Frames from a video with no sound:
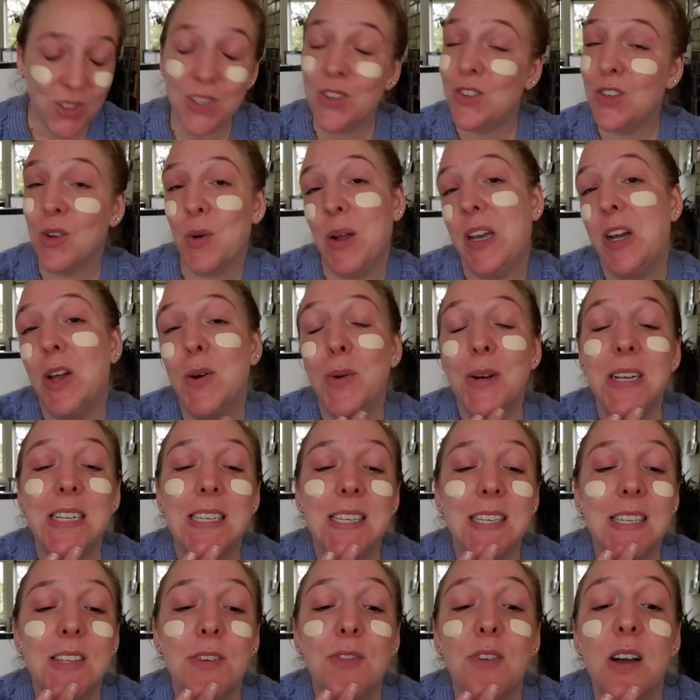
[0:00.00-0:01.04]
so I know
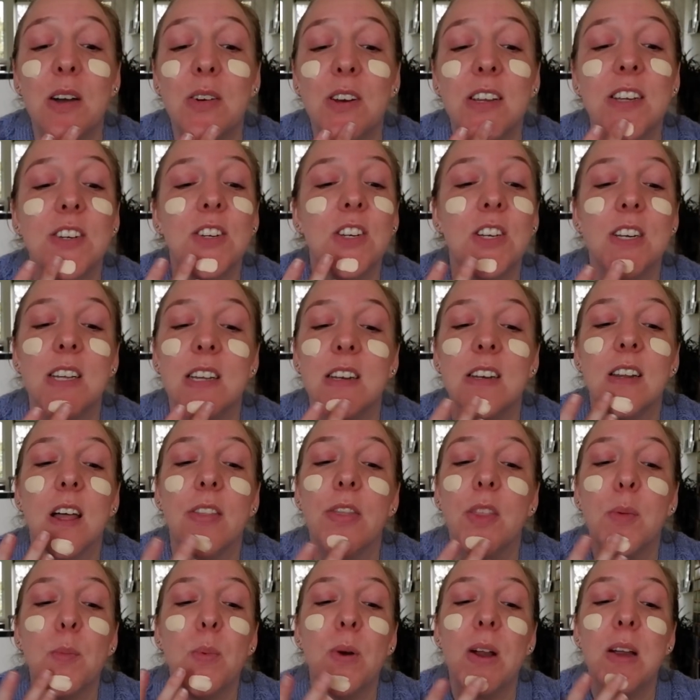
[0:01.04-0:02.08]
it's the foundation and
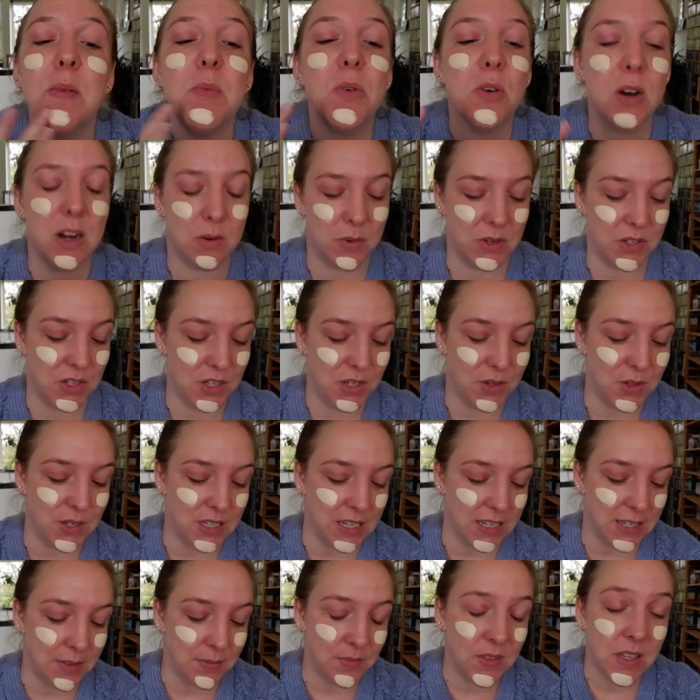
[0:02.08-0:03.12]
not the primer I was
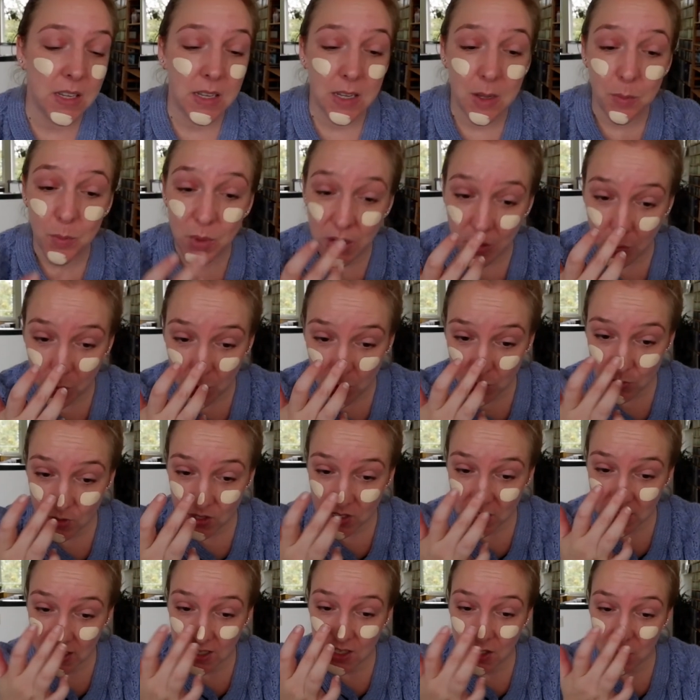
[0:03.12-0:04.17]
using, but it won't
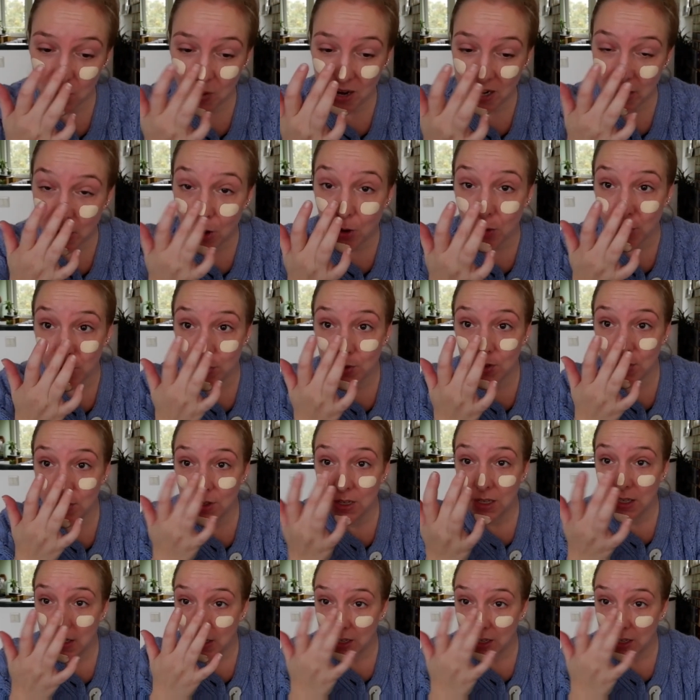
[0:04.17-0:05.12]
stick to my nose.